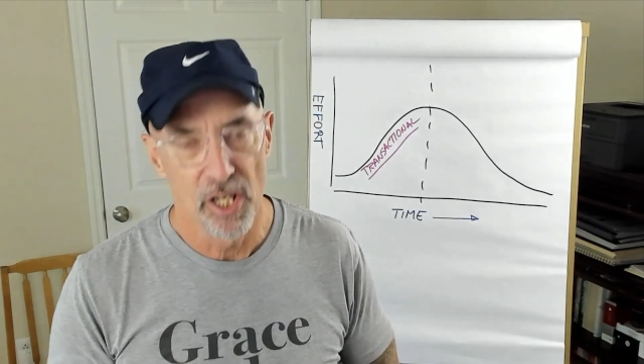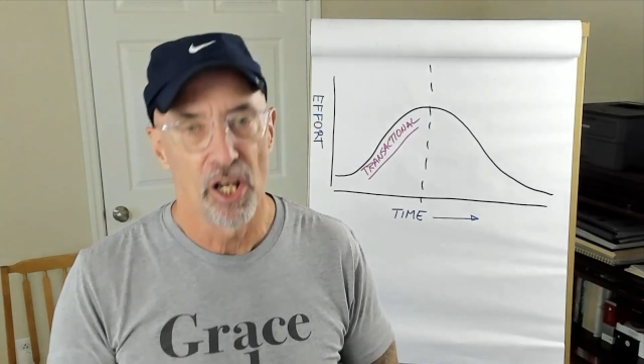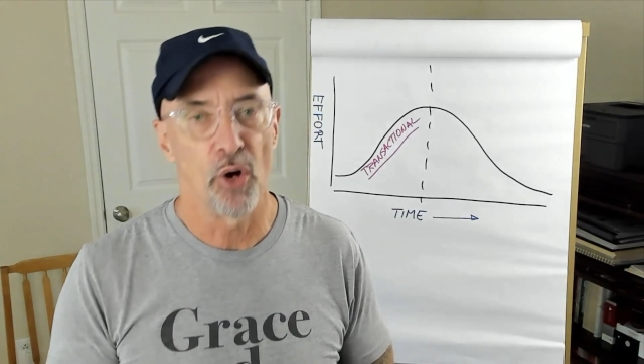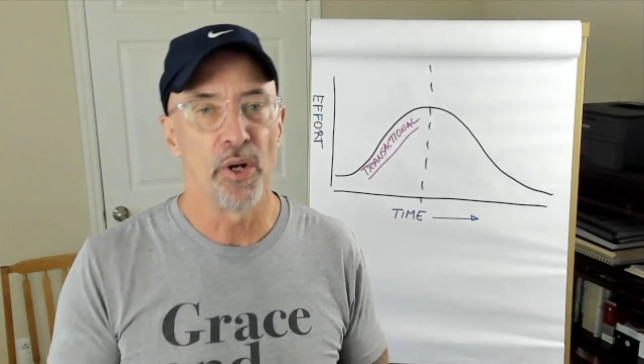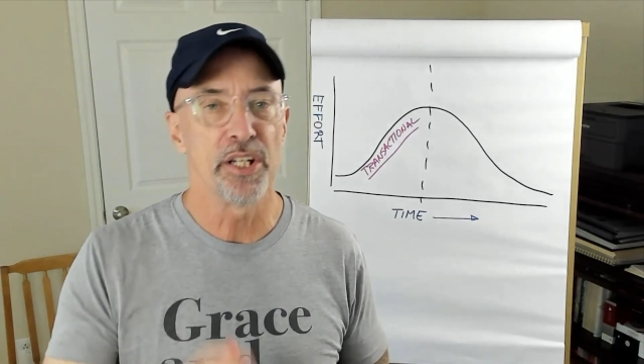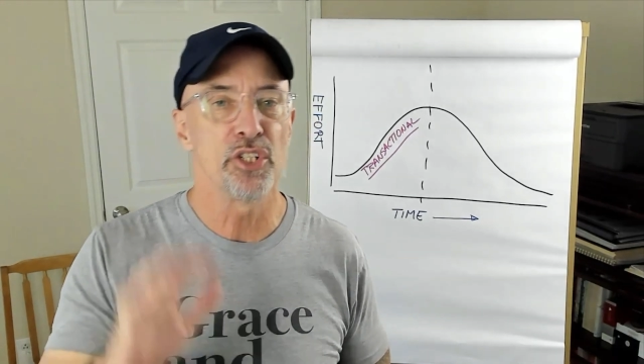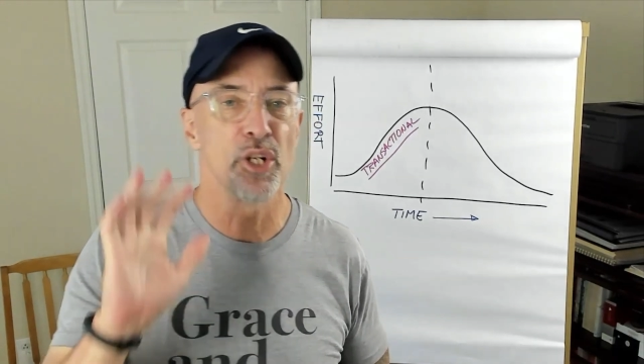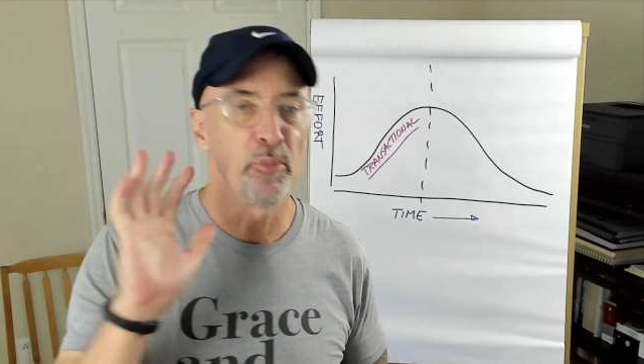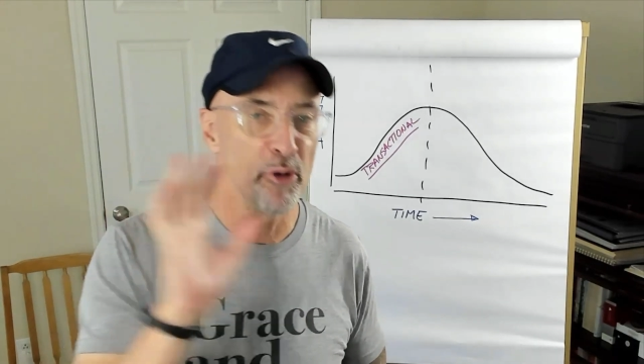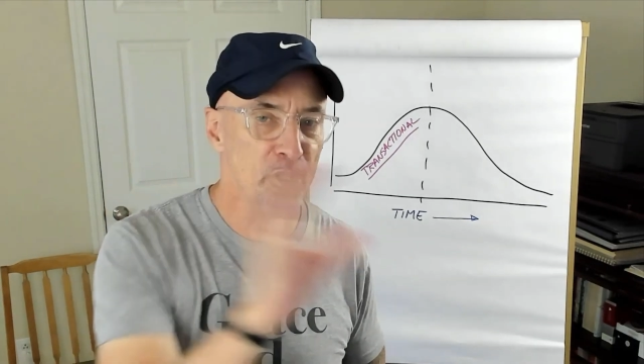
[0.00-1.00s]
Oh, I need you
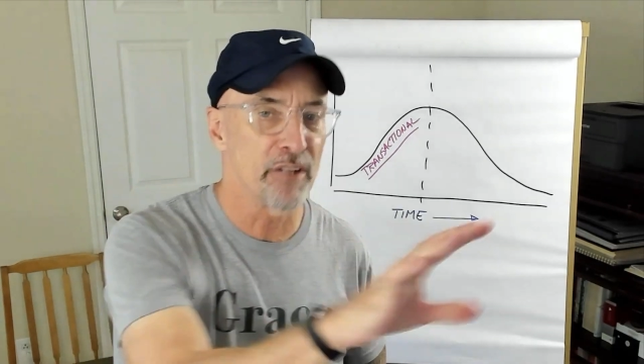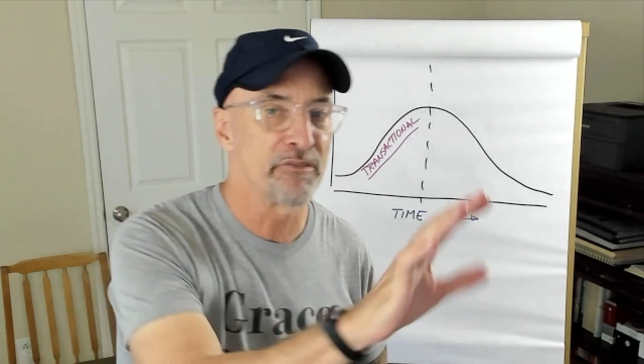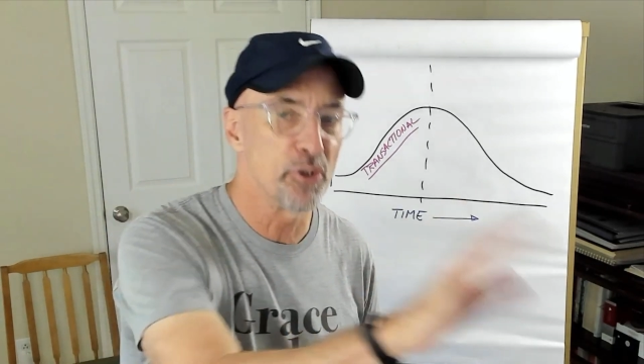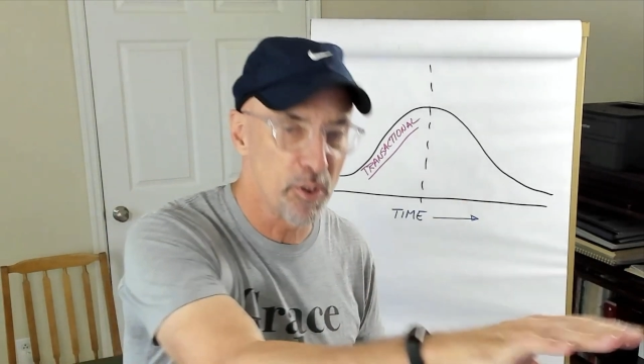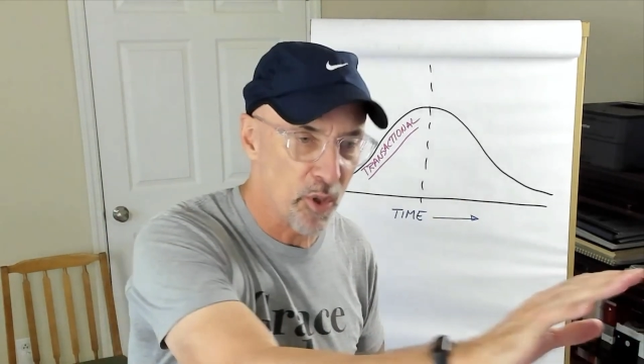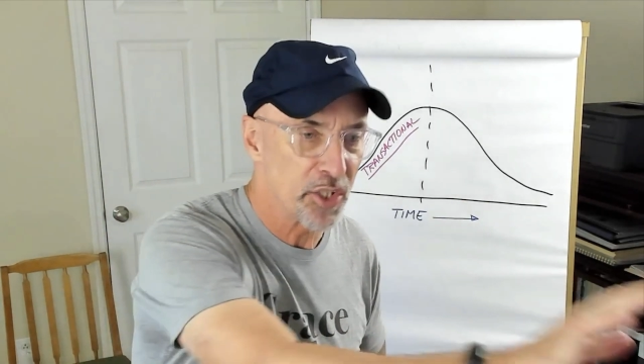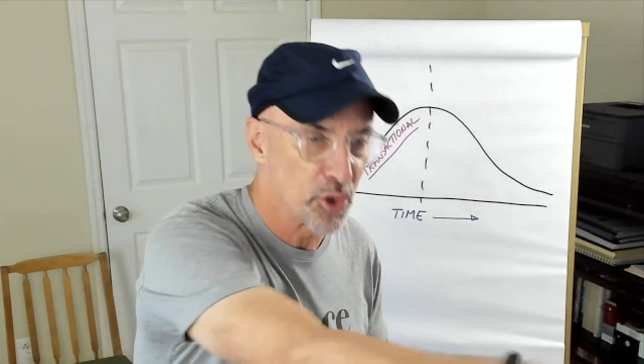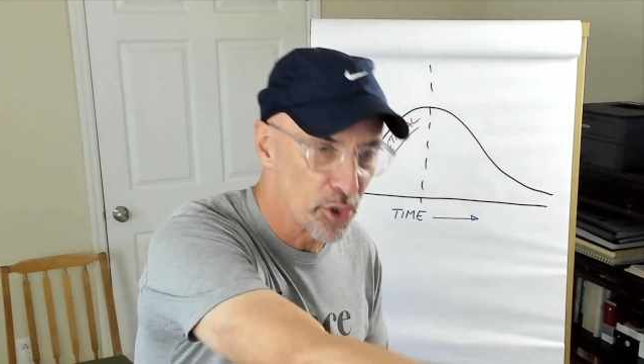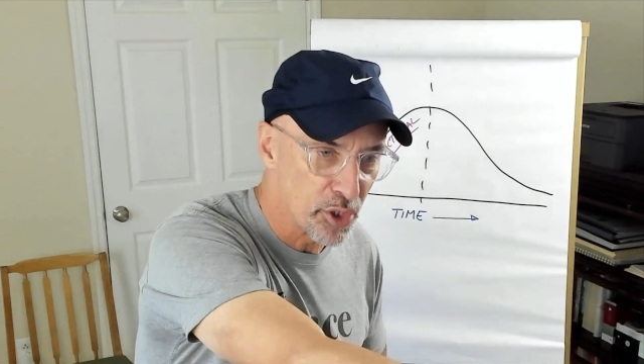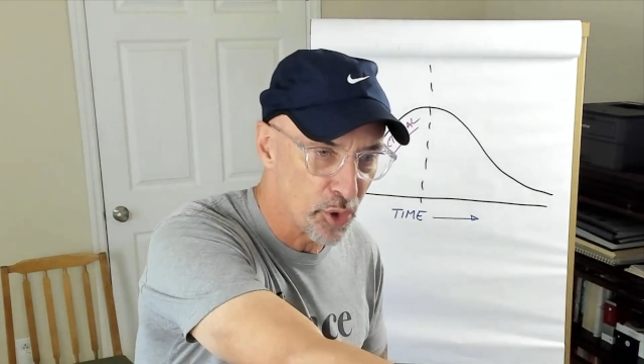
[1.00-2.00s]
to put off doing what
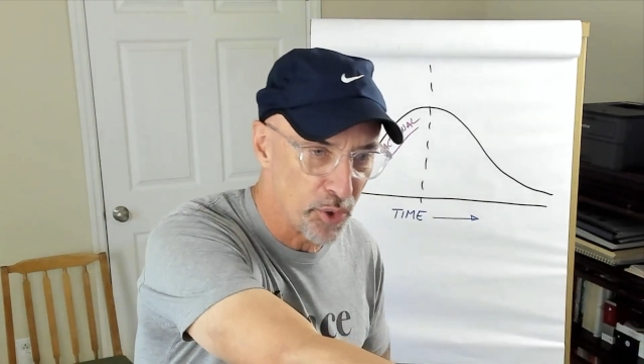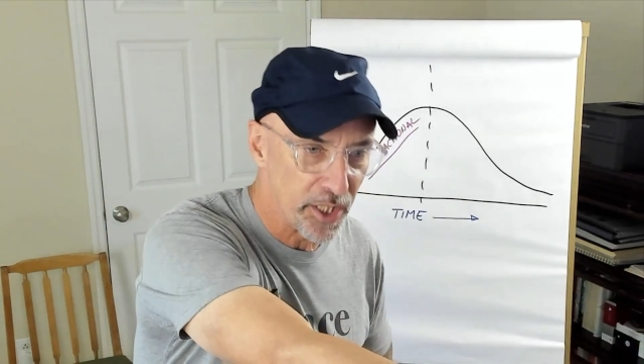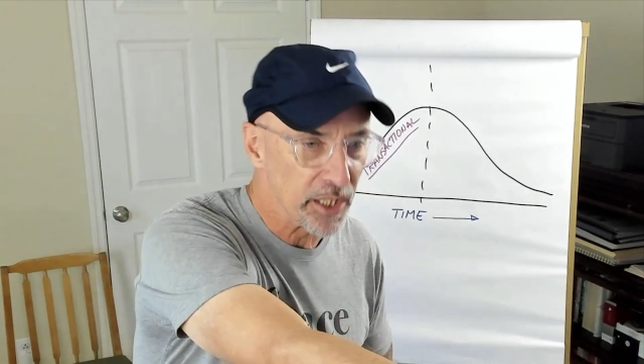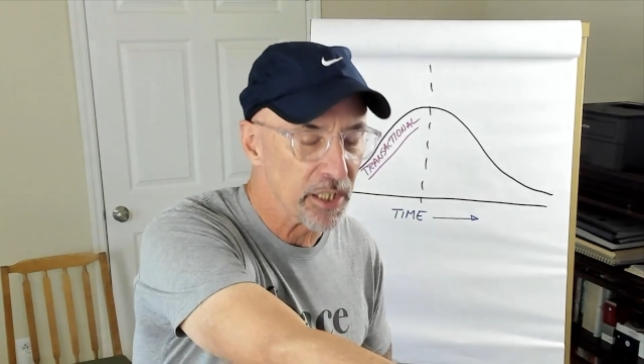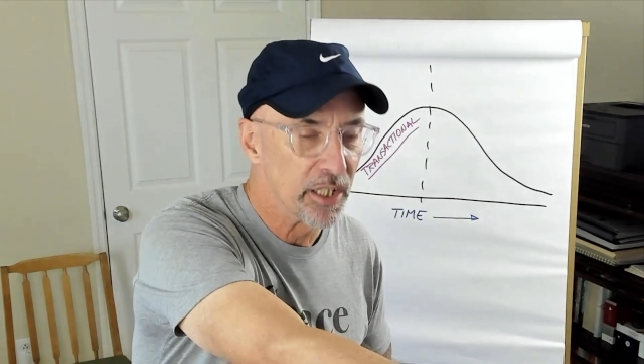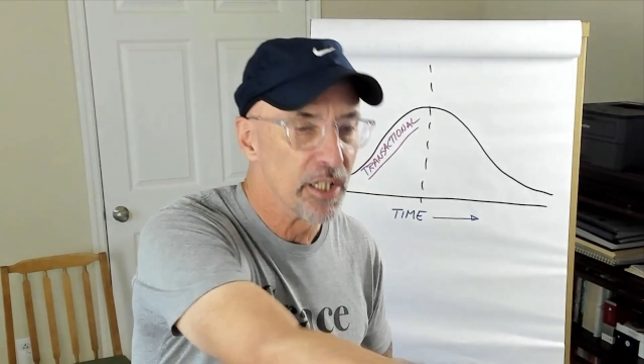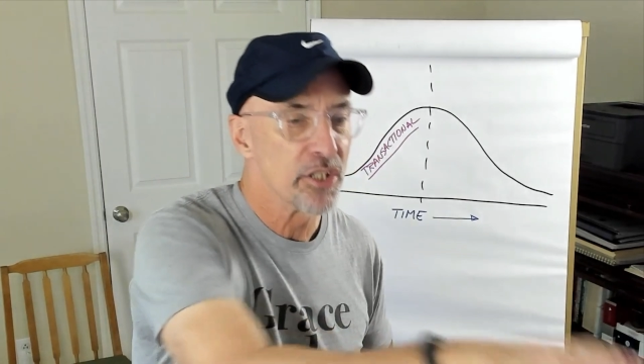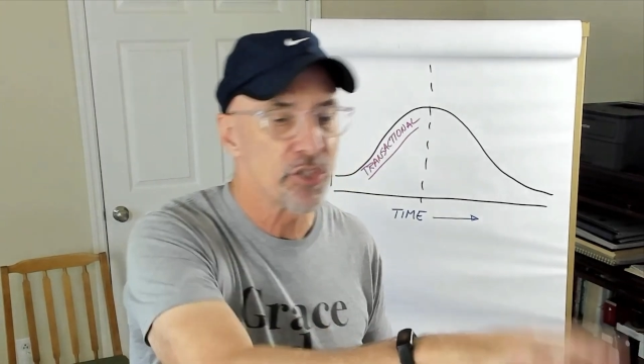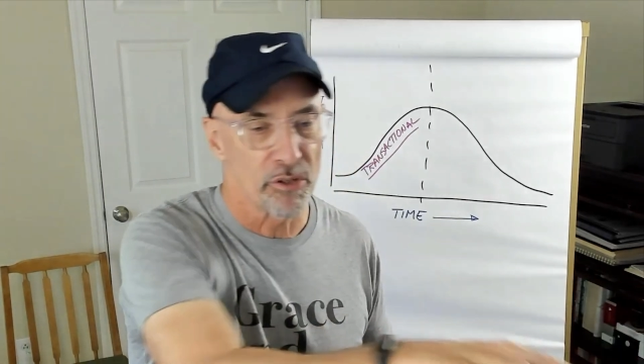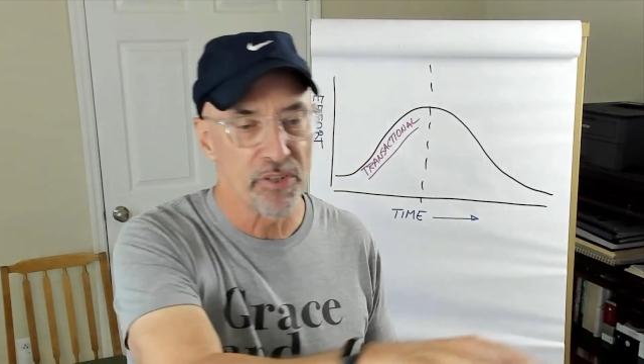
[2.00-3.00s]
you're doing
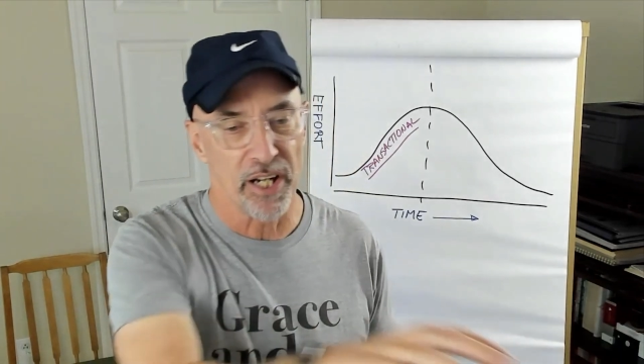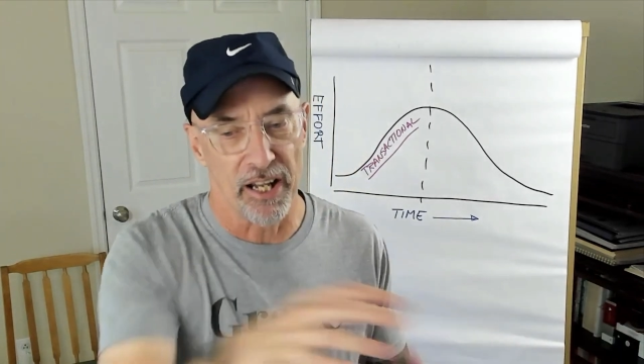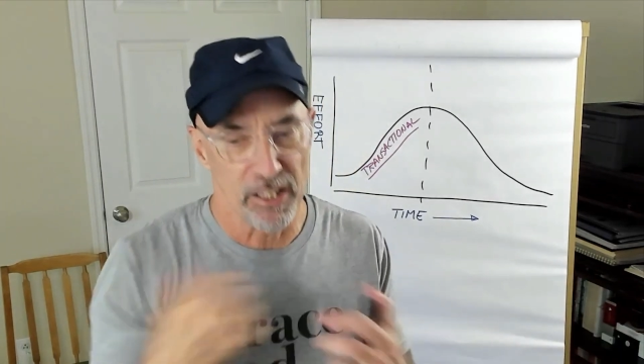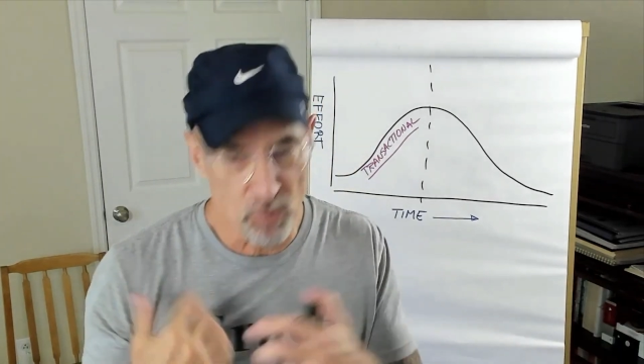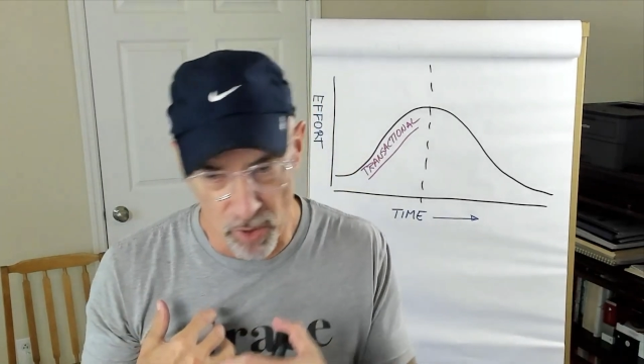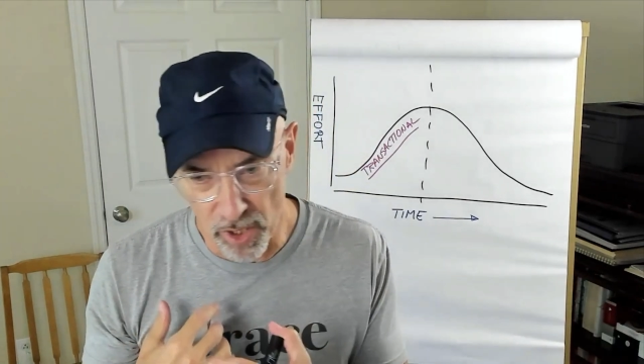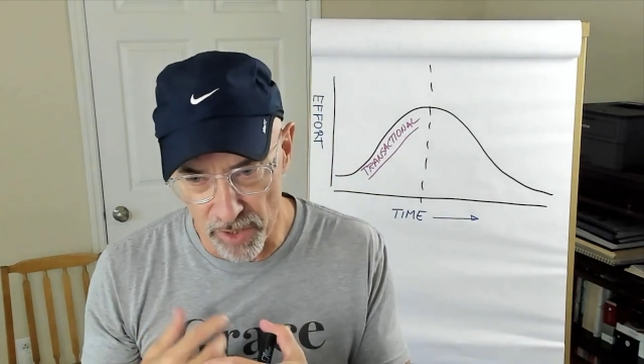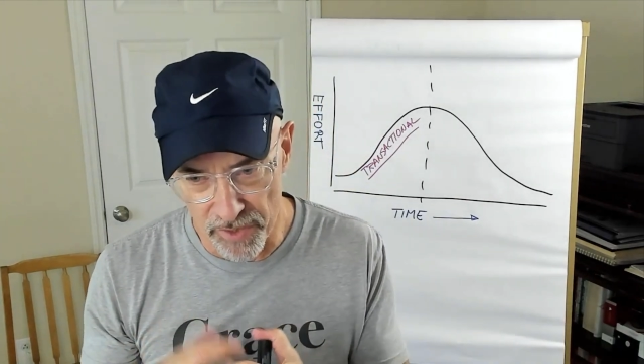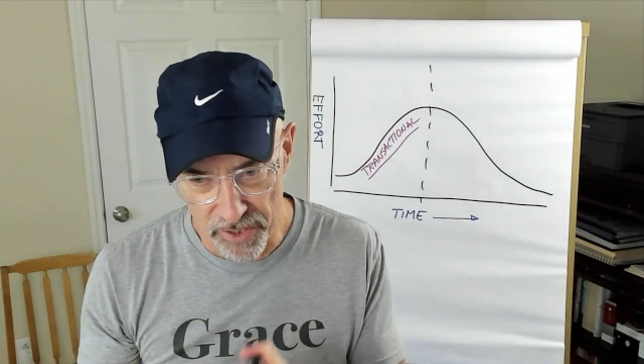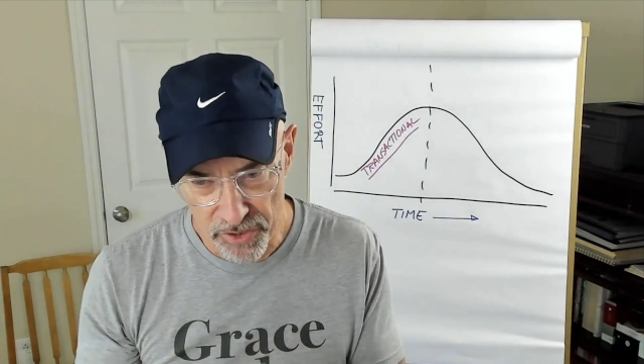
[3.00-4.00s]
so that I can work
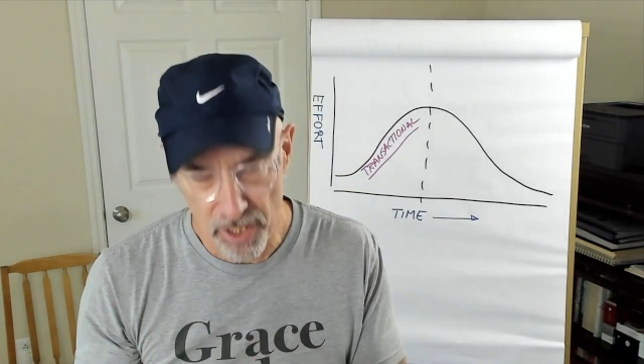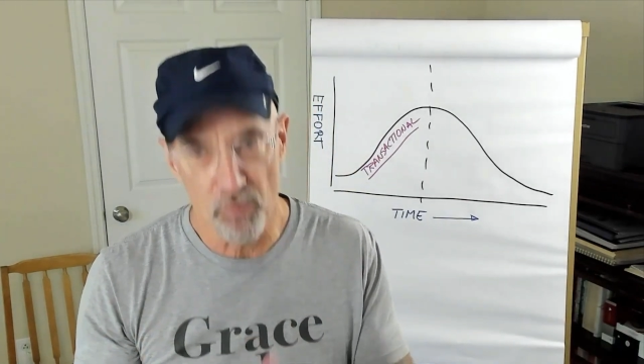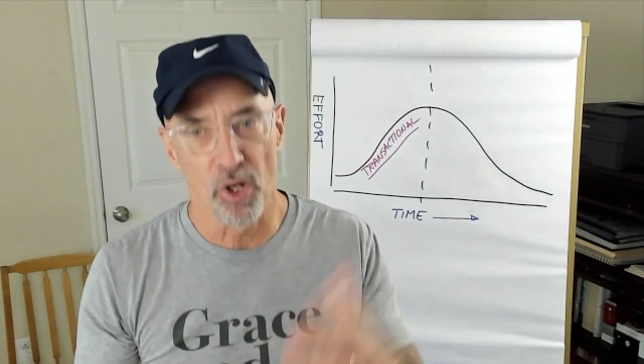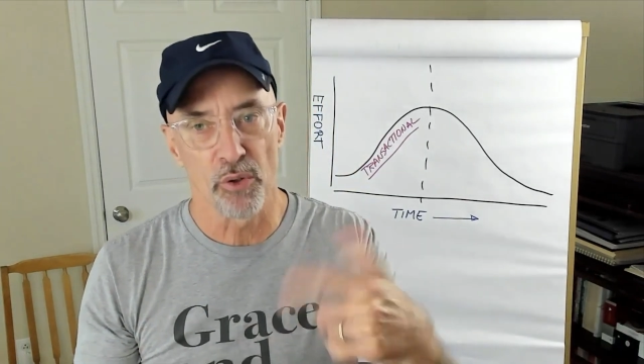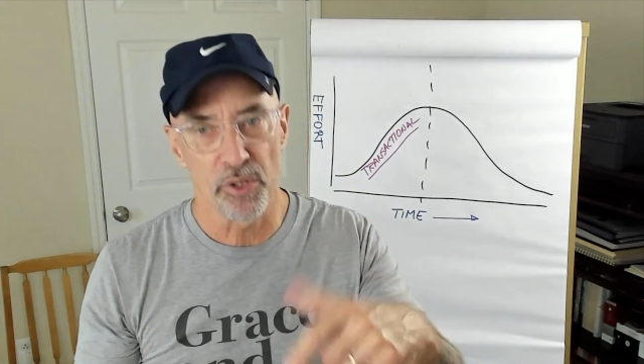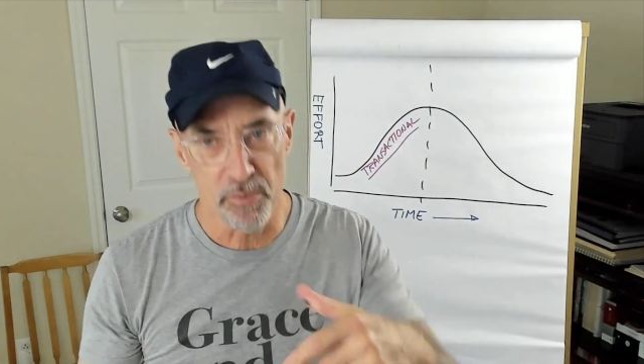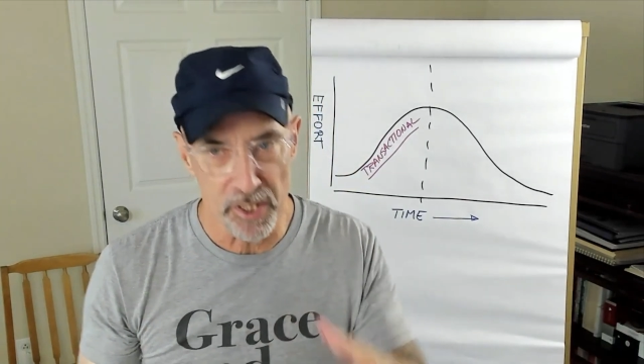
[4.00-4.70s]
on this. Come work with me.